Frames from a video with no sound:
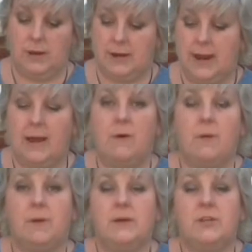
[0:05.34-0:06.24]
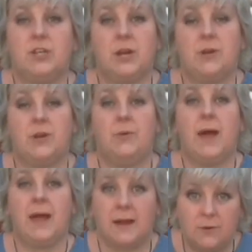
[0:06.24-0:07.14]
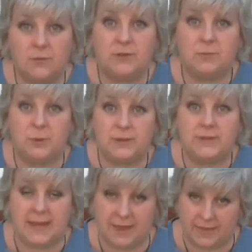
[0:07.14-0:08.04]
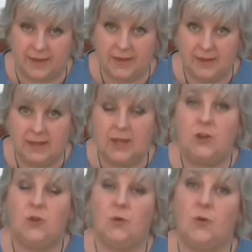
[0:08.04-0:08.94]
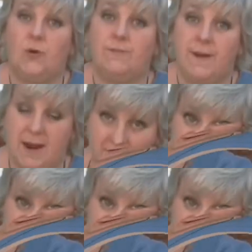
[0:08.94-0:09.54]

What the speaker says: now I'm going to show you how to put together your fairy